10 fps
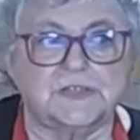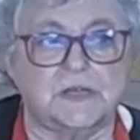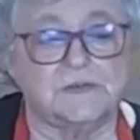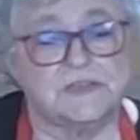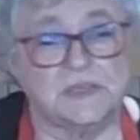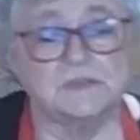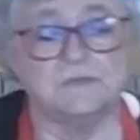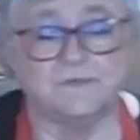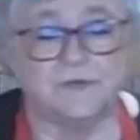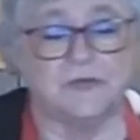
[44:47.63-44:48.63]
side because it
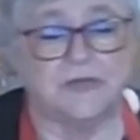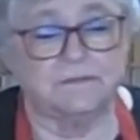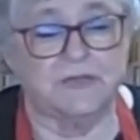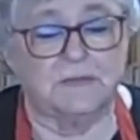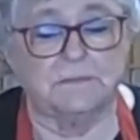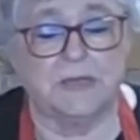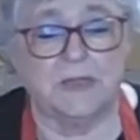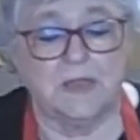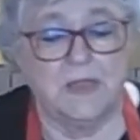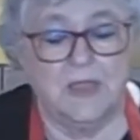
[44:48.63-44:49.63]
could fall out of my
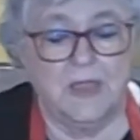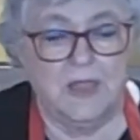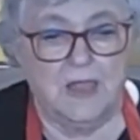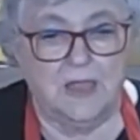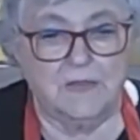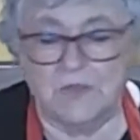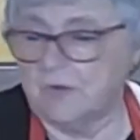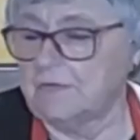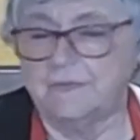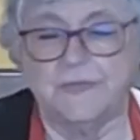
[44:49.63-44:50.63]
handbag.
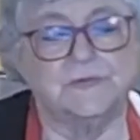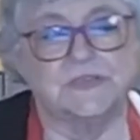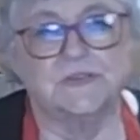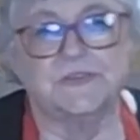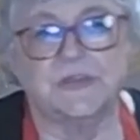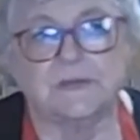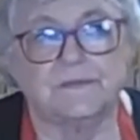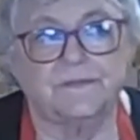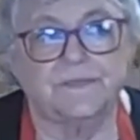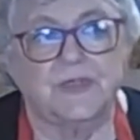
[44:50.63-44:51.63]
No, there was nothing.
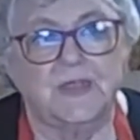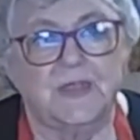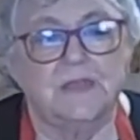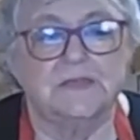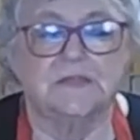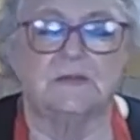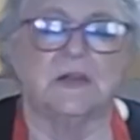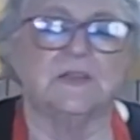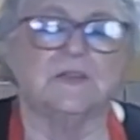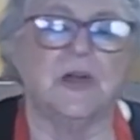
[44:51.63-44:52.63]

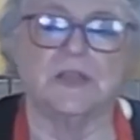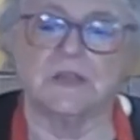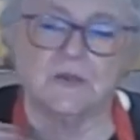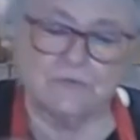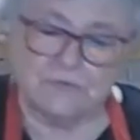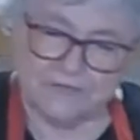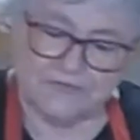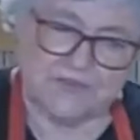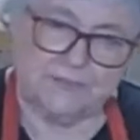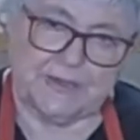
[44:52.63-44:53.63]
So I thought I'd go
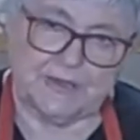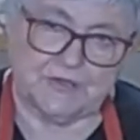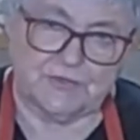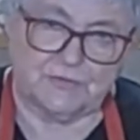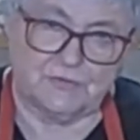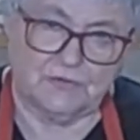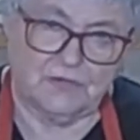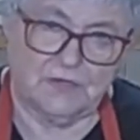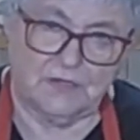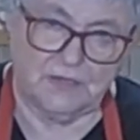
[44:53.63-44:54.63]
round to the back door
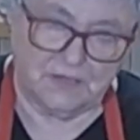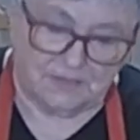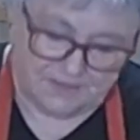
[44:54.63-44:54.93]
and